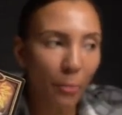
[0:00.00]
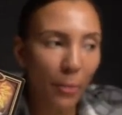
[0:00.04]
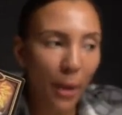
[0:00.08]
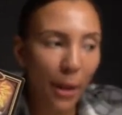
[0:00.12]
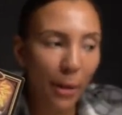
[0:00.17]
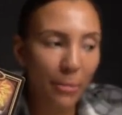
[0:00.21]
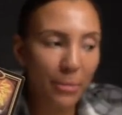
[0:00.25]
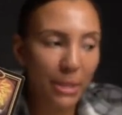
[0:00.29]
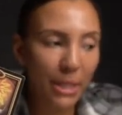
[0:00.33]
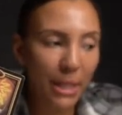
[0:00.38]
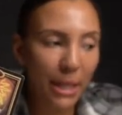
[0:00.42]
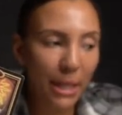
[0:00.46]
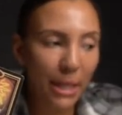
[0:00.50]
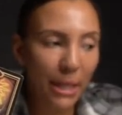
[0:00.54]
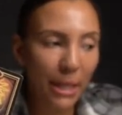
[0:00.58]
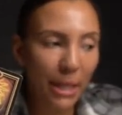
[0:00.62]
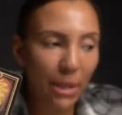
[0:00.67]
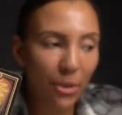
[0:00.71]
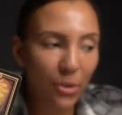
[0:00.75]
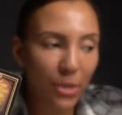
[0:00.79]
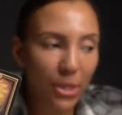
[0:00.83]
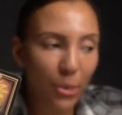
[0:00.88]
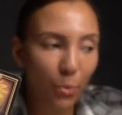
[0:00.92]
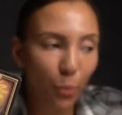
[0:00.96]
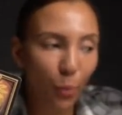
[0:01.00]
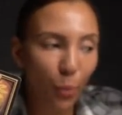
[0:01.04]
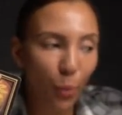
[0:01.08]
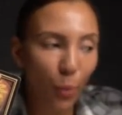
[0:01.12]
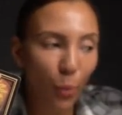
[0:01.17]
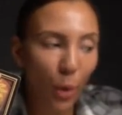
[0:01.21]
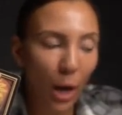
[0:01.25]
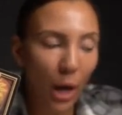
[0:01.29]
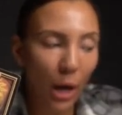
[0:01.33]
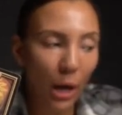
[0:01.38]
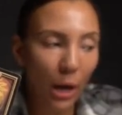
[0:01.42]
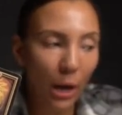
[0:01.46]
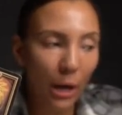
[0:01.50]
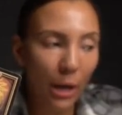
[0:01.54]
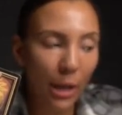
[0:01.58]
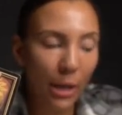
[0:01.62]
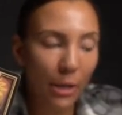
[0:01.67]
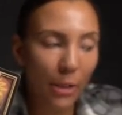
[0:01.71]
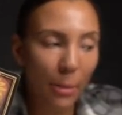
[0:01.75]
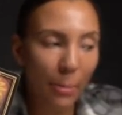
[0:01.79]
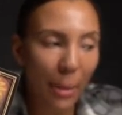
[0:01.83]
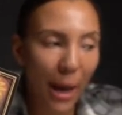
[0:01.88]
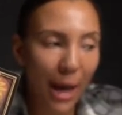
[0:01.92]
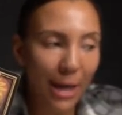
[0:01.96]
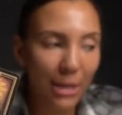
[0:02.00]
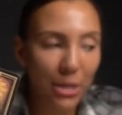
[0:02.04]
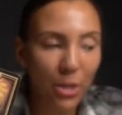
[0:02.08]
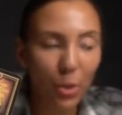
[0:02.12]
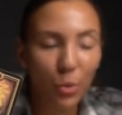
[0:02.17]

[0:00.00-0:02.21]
that I'm seeing here is in the past, there